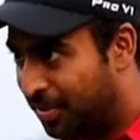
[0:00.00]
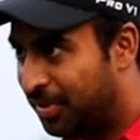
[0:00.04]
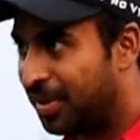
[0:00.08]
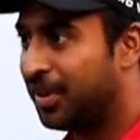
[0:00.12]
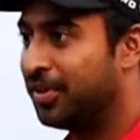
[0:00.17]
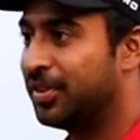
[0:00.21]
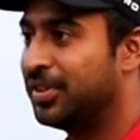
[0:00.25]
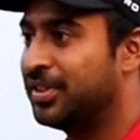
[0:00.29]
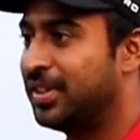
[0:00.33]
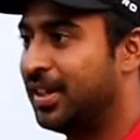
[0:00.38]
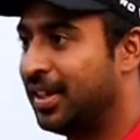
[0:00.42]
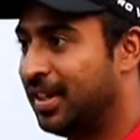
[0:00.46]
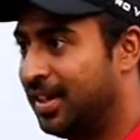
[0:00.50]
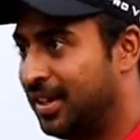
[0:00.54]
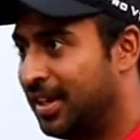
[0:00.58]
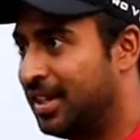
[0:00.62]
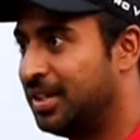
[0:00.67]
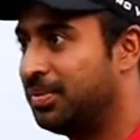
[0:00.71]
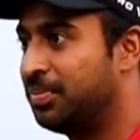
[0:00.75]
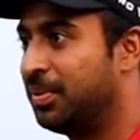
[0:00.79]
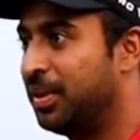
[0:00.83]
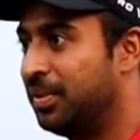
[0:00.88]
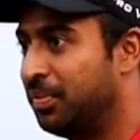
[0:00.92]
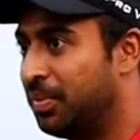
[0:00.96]
I was
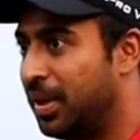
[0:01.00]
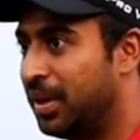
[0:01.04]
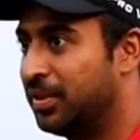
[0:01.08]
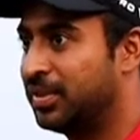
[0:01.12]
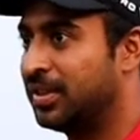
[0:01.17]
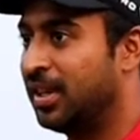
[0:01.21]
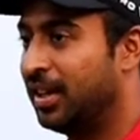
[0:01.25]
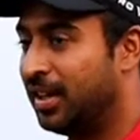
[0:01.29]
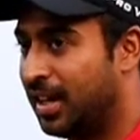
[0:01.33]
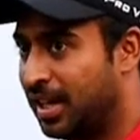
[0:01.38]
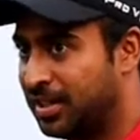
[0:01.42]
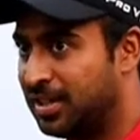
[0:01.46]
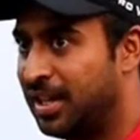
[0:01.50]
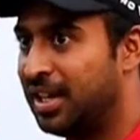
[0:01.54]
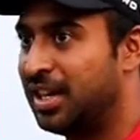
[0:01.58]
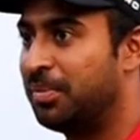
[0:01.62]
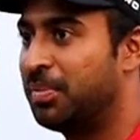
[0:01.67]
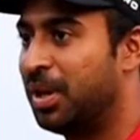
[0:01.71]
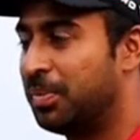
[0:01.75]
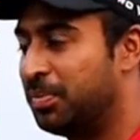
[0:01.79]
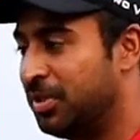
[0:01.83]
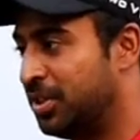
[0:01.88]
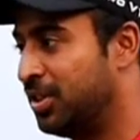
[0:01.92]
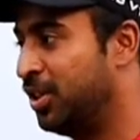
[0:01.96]
recognized, I was
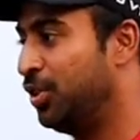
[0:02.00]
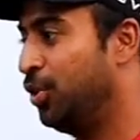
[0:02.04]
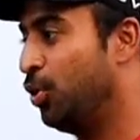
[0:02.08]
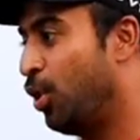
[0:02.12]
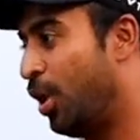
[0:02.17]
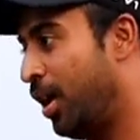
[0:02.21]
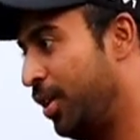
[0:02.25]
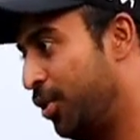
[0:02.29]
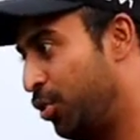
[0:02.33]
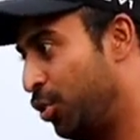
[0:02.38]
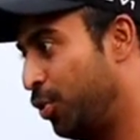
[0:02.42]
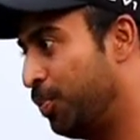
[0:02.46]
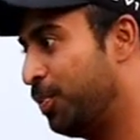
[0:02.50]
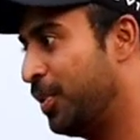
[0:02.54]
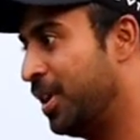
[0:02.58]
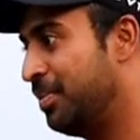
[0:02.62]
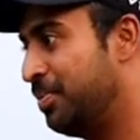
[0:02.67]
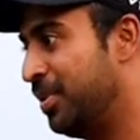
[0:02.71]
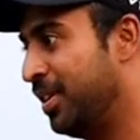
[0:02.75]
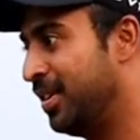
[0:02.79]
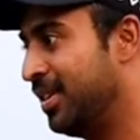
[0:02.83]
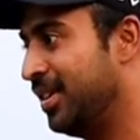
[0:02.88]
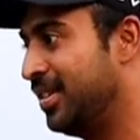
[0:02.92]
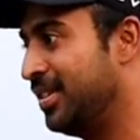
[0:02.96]
congratulated by Mr. Johan
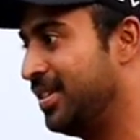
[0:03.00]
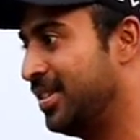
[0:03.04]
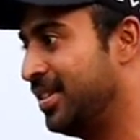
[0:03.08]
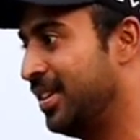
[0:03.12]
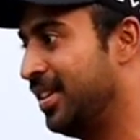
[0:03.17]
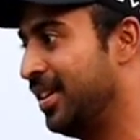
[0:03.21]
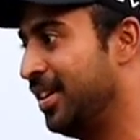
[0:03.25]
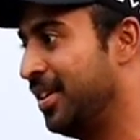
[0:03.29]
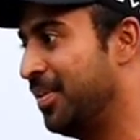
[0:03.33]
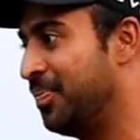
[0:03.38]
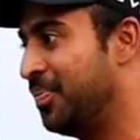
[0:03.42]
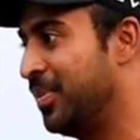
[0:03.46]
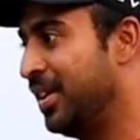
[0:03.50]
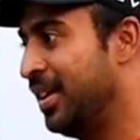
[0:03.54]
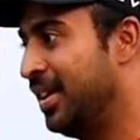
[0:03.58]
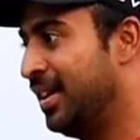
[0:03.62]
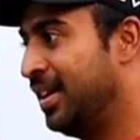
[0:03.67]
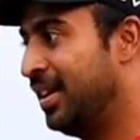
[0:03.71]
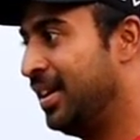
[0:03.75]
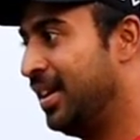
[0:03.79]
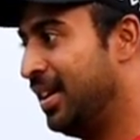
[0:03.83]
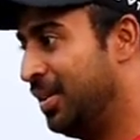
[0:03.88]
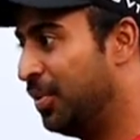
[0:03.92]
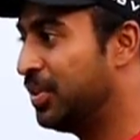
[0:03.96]
Rupert because
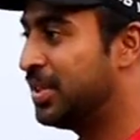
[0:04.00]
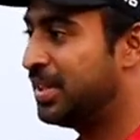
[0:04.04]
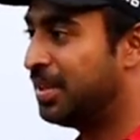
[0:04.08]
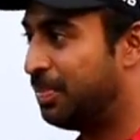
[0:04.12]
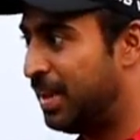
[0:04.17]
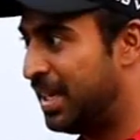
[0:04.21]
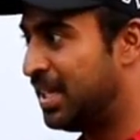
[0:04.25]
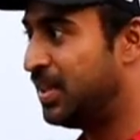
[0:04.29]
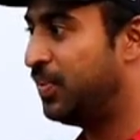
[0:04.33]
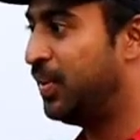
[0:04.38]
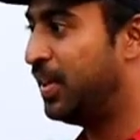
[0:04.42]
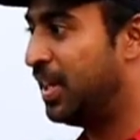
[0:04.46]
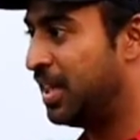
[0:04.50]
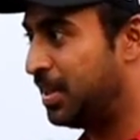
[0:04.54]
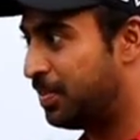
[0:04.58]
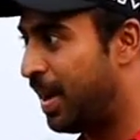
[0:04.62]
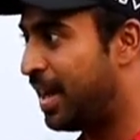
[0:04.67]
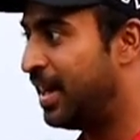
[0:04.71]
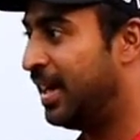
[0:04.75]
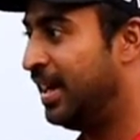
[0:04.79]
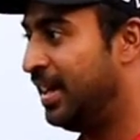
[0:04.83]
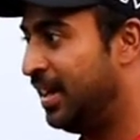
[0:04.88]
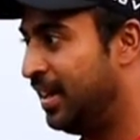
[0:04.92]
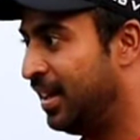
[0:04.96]
it was the best finish
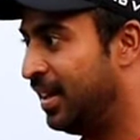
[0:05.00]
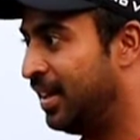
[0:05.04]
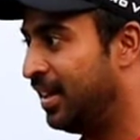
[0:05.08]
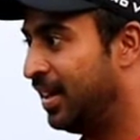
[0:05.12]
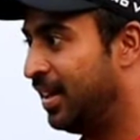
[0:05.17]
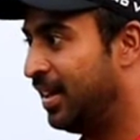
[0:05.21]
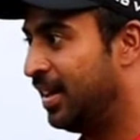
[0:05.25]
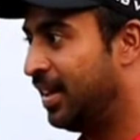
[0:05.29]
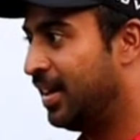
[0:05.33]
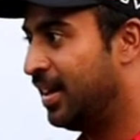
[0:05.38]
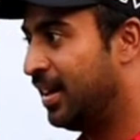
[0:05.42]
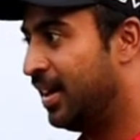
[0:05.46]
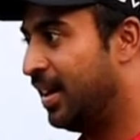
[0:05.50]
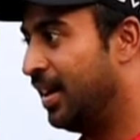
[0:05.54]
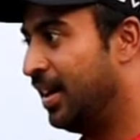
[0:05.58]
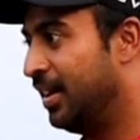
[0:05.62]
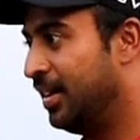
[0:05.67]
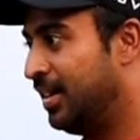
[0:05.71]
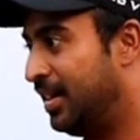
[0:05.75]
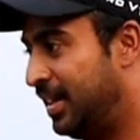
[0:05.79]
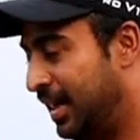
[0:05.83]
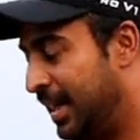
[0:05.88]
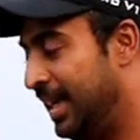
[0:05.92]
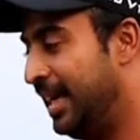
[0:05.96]
by an Indian
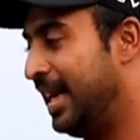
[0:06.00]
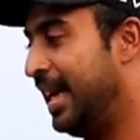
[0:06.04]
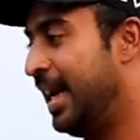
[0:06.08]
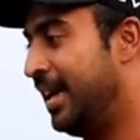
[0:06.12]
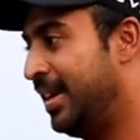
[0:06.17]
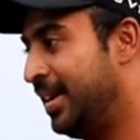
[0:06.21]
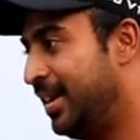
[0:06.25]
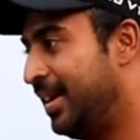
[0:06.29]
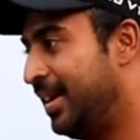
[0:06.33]
till date.